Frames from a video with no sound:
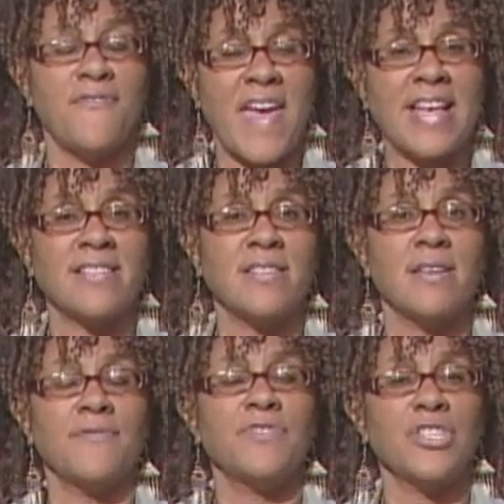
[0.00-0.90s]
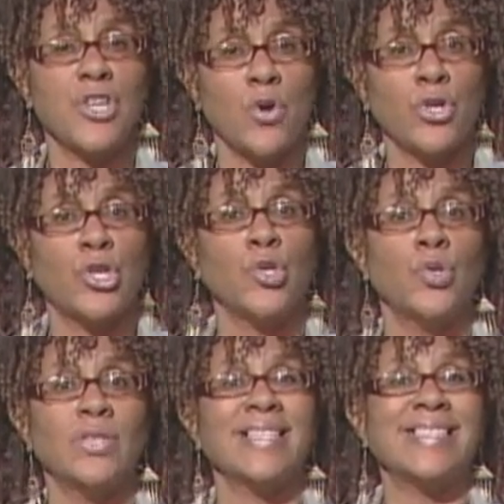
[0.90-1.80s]
fast enough, just go to
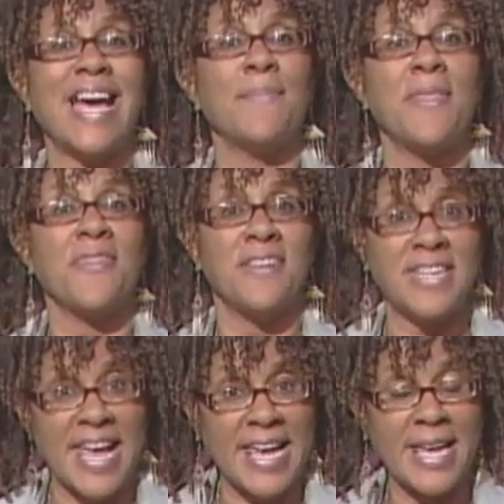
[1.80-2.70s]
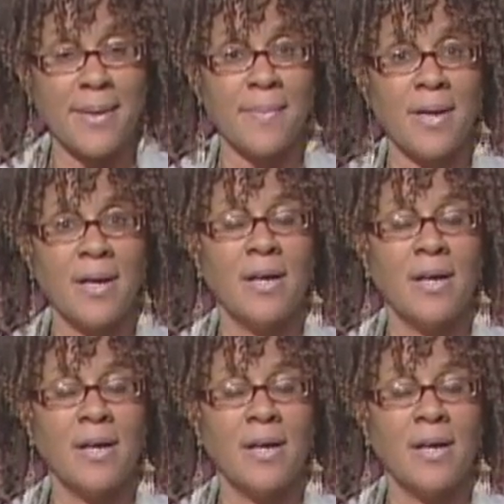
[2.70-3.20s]
Google and type in the name